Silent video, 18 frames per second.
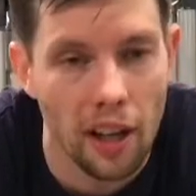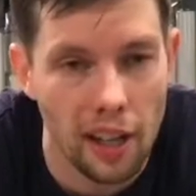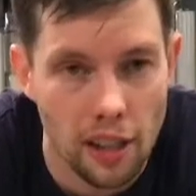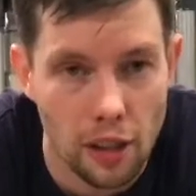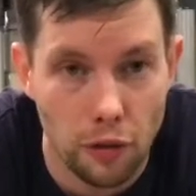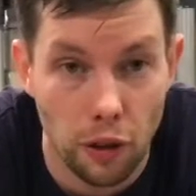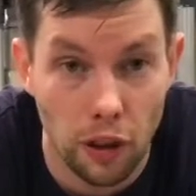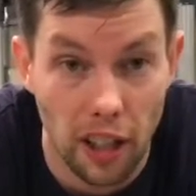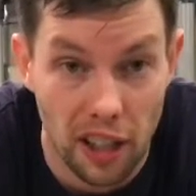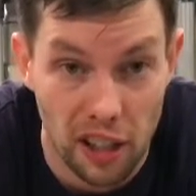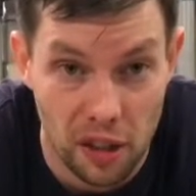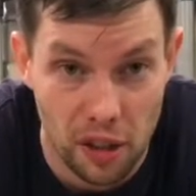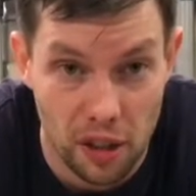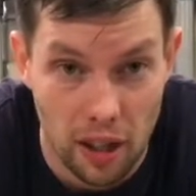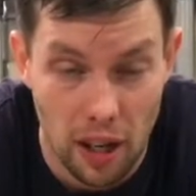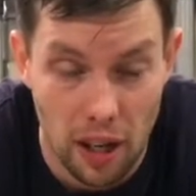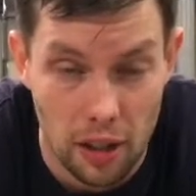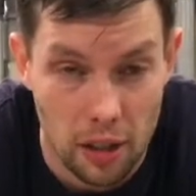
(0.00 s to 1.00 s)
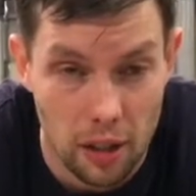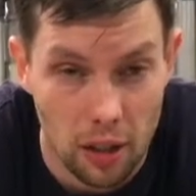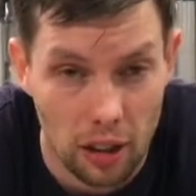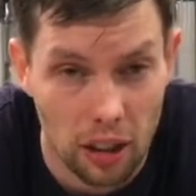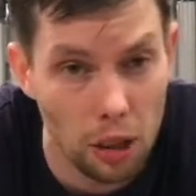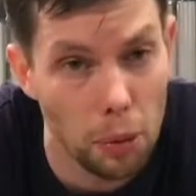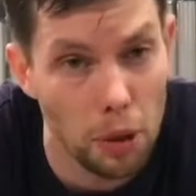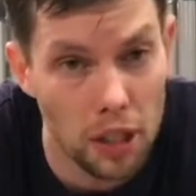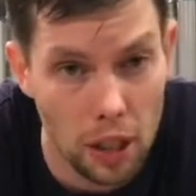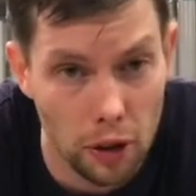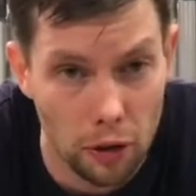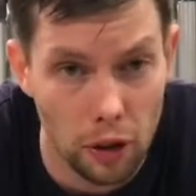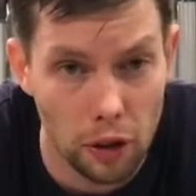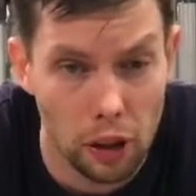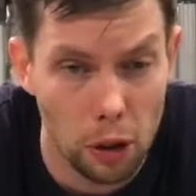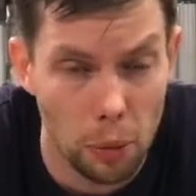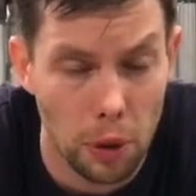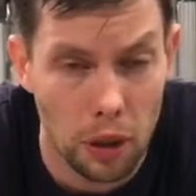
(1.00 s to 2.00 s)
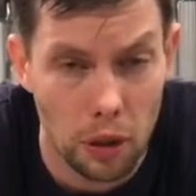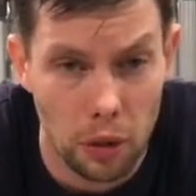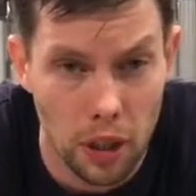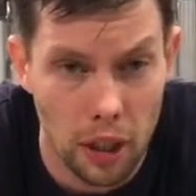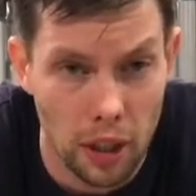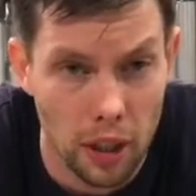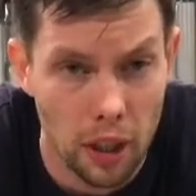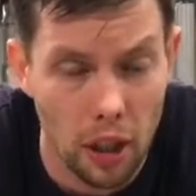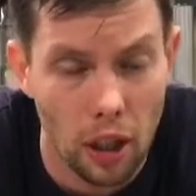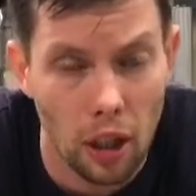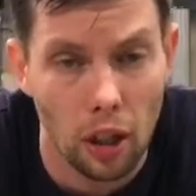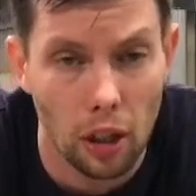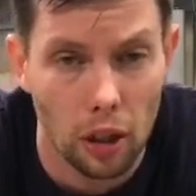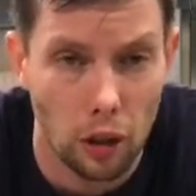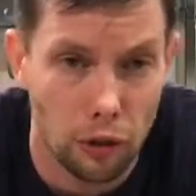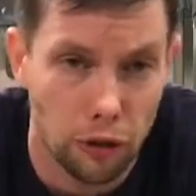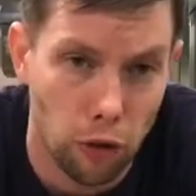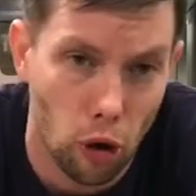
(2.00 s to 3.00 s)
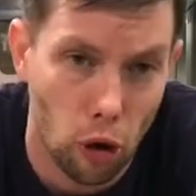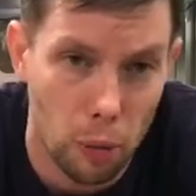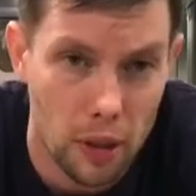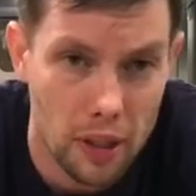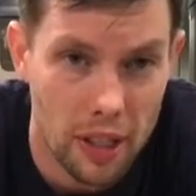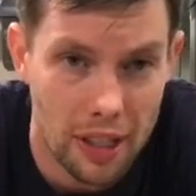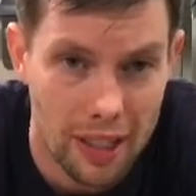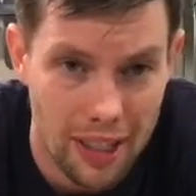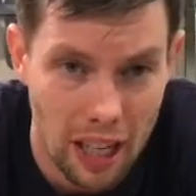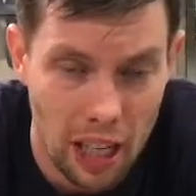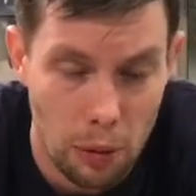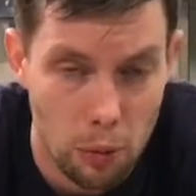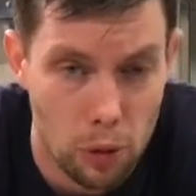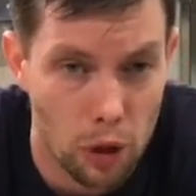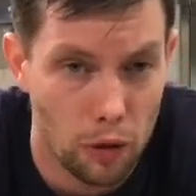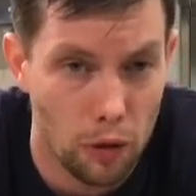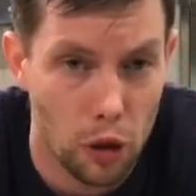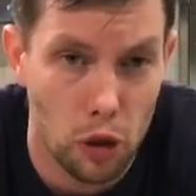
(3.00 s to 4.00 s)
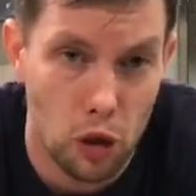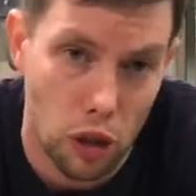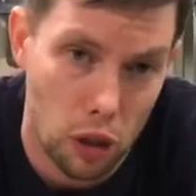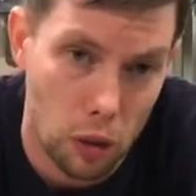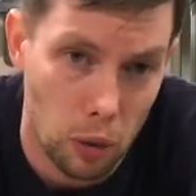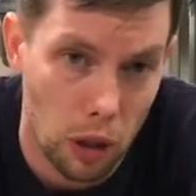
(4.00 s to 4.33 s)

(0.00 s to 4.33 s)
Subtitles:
It's a fun exercise, a little bit different, a little bit unique. The form is the same, so if you just